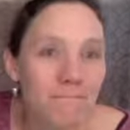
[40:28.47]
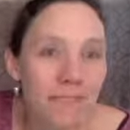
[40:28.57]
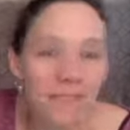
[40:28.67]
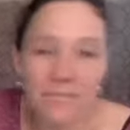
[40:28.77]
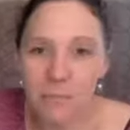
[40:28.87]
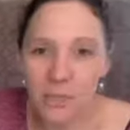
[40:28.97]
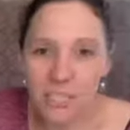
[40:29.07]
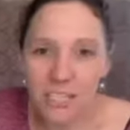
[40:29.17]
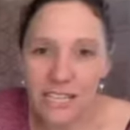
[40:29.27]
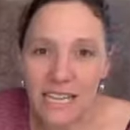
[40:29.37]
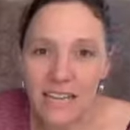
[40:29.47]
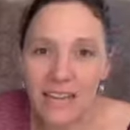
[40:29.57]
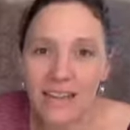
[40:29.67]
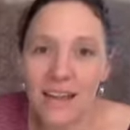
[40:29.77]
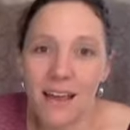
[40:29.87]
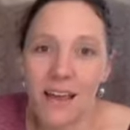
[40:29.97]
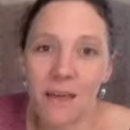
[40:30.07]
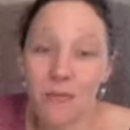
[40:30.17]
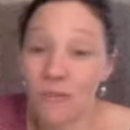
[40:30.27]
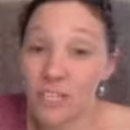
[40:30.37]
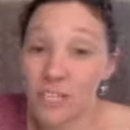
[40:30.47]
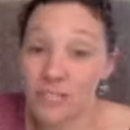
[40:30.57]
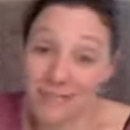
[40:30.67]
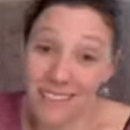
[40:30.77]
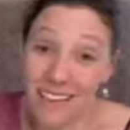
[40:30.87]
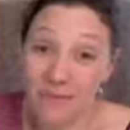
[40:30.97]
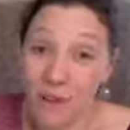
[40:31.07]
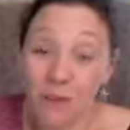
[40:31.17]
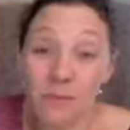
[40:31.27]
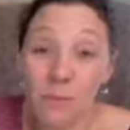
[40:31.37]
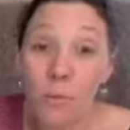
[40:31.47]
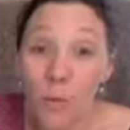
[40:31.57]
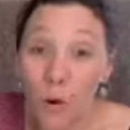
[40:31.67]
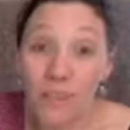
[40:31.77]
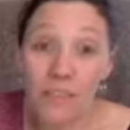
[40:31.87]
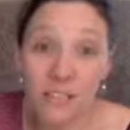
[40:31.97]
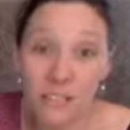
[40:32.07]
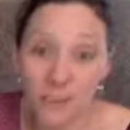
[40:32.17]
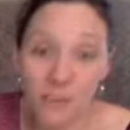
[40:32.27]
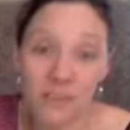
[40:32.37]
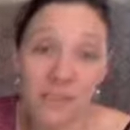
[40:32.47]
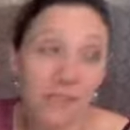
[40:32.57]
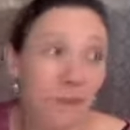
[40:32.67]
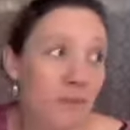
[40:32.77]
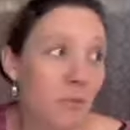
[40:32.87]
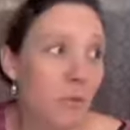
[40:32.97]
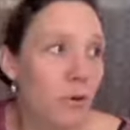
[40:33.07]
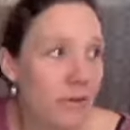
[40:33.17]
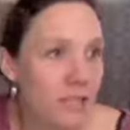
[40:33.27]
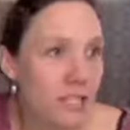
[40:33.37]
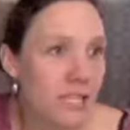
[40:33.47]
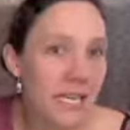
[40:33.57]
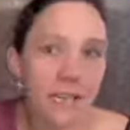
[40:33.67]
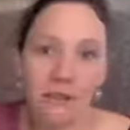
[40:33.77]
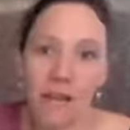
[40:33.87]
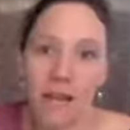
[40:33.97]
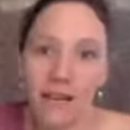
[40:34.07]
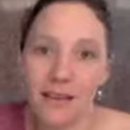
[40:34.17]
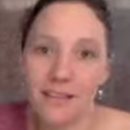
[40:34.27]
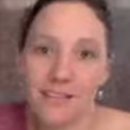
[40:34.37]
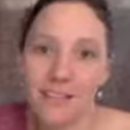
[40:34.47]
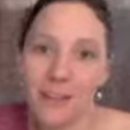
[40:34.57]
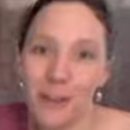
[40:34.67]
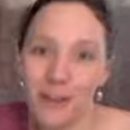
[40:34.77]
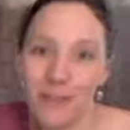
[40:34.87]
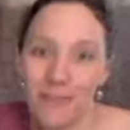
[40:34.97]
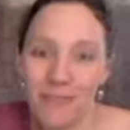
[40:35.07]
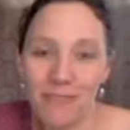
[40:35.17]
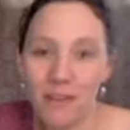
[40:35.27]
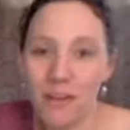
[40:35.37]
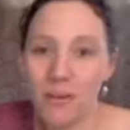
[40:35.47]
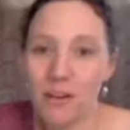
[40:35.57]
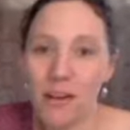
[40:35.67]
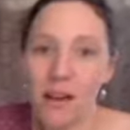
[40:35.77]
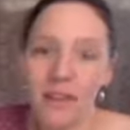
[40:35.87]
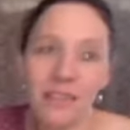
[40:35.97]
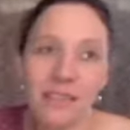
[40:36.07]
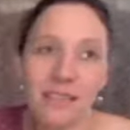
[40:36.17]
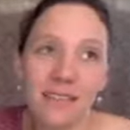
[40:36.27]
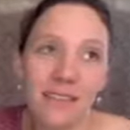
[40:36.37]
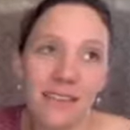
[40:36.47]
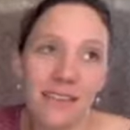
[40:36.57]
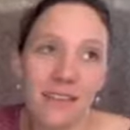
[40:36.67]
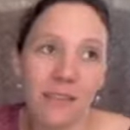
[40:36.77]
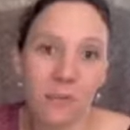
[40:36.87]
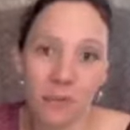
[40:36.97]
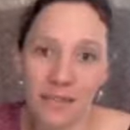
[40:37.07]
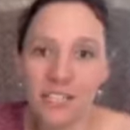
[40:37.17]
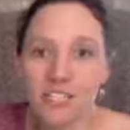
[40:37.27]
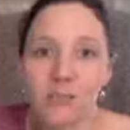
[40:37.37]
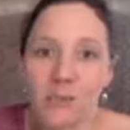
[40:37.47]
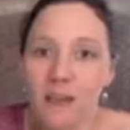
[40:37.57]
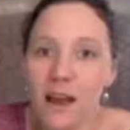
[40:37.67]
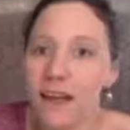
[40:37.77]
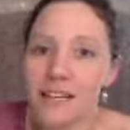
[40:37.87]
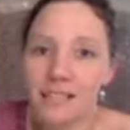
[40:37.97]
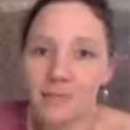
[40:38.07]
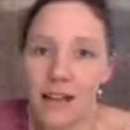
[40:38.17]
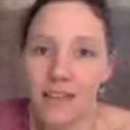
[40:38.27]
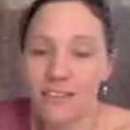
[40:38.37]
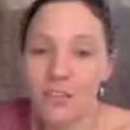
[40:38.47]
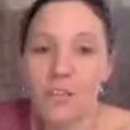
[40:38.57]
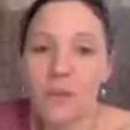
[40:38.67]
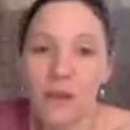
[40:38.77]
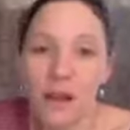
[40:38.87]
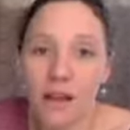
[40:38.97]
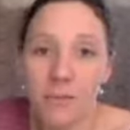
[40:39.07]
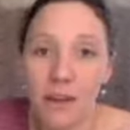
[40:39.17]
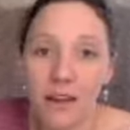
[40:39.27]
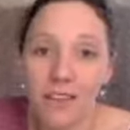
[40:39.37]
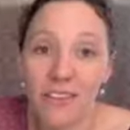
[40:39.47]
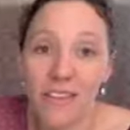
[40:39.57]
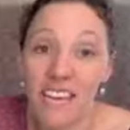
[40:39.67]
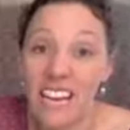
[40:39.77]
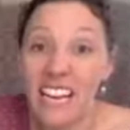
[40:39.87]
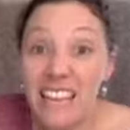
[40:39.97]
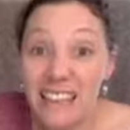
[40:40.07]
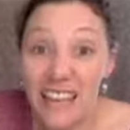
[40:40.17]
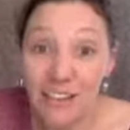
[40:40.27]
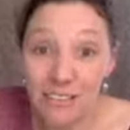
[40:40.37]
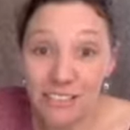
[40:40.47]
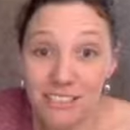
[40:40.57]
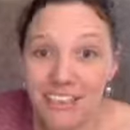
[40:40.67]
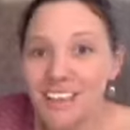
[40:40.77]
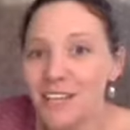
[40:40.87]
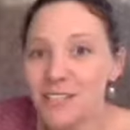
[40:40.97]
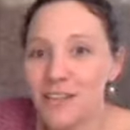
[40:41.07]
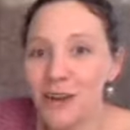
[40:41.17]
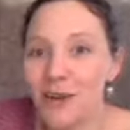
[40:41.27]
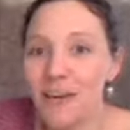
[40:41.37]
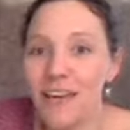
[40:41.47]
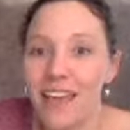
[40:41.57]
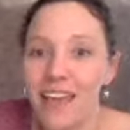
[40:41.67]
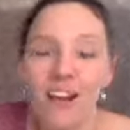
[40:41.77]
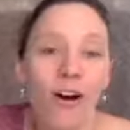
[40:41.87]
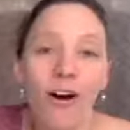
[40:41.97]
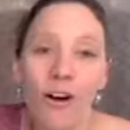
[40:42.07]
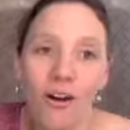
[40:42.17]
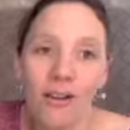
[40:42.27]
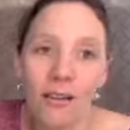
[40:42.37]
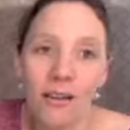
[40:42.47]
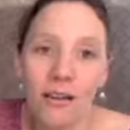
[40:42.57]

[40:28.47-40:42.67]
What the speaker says: spiritually, which involves more than just oils, involves more than just eating right. You know, if your relationship with God isn't right, then you are not going to be healthy in anything else. So it all